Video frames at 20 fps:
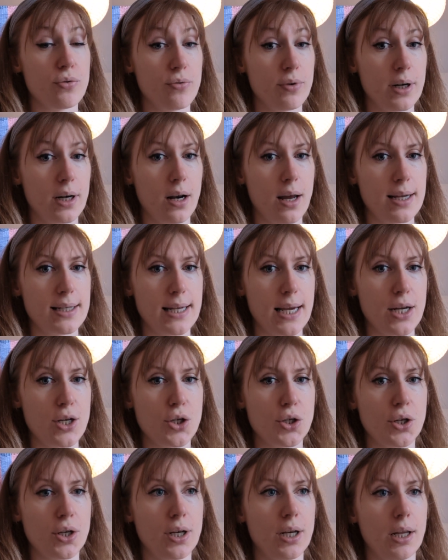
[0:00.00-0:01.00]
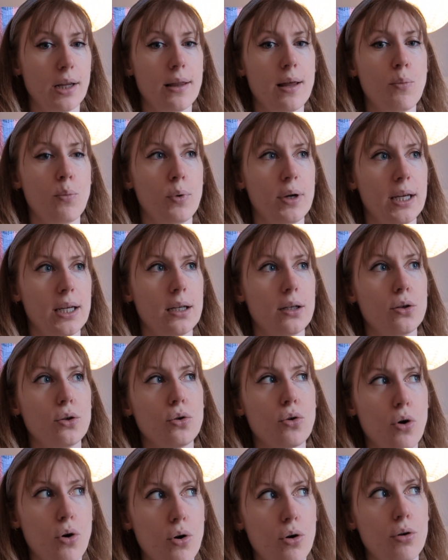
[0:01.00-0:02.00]
of realization. And then we
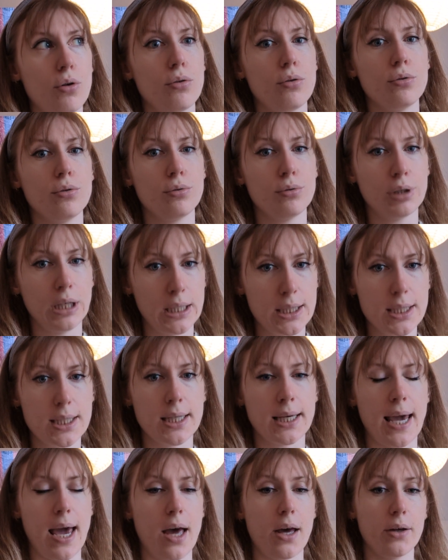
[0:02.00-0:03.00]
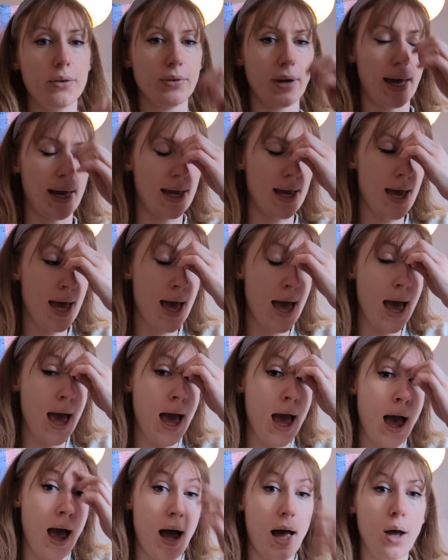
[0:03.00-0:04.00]
got into the cafe,
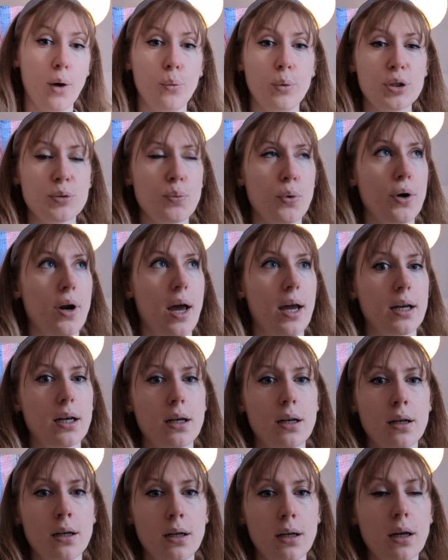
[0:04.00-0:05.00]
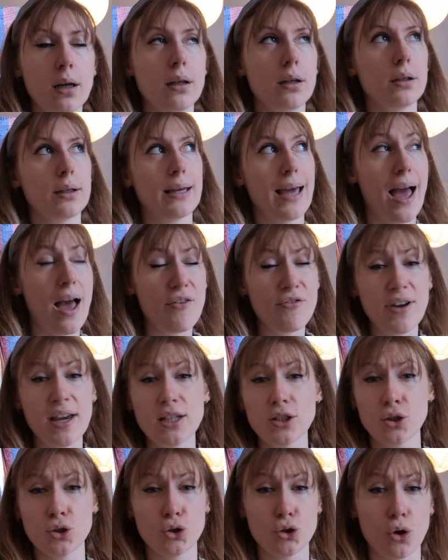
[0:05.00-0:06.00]
at which point
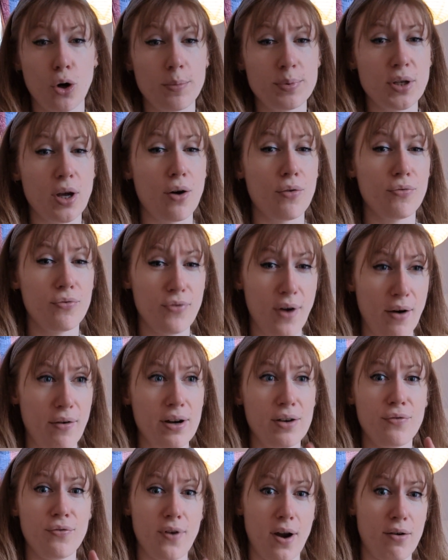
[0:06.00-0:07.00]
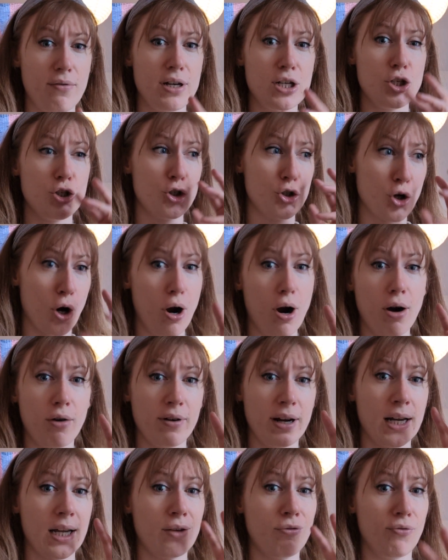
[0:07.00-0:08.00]
cafes and shops are very, very
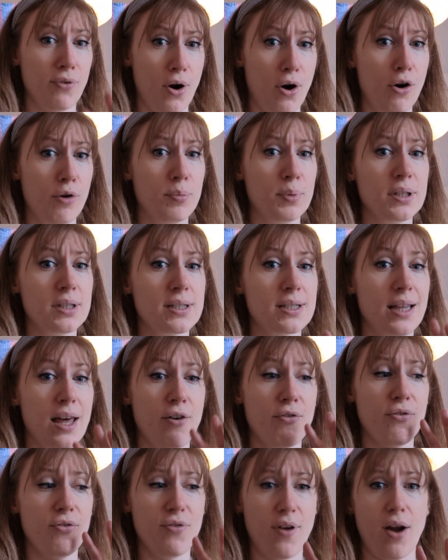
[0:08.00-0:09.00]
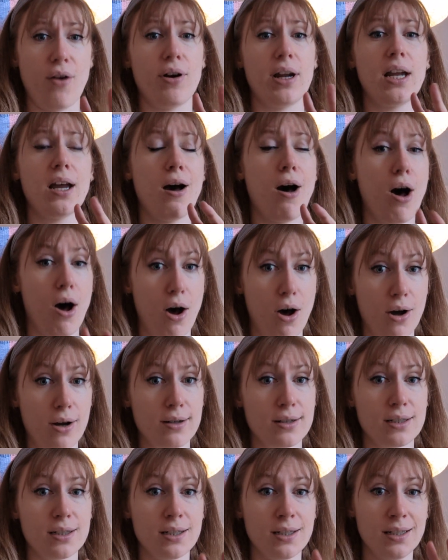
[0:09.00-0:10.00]
jarring environments. They're very
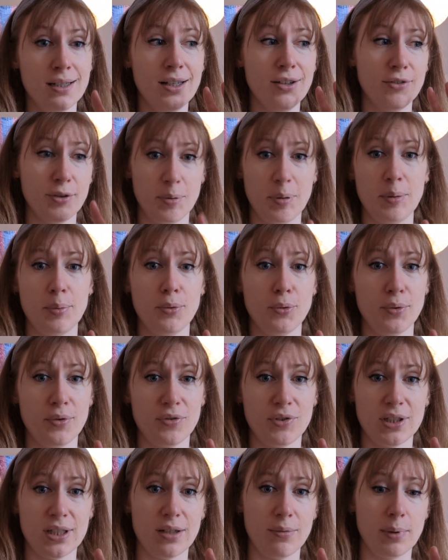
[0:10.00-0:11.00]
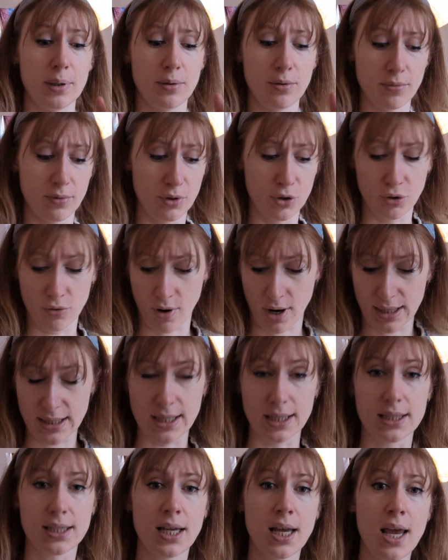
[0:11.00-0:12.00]
hard for people with vestibular
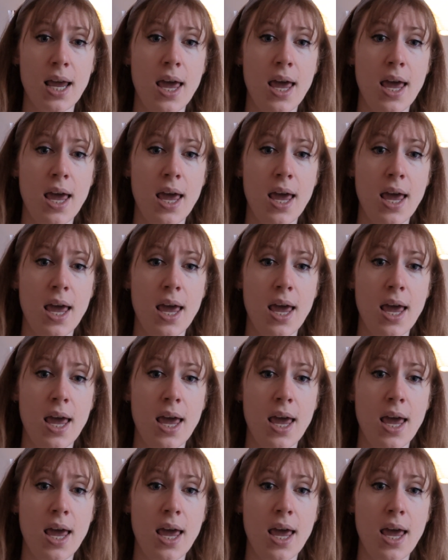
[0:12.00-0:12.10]
neuritis.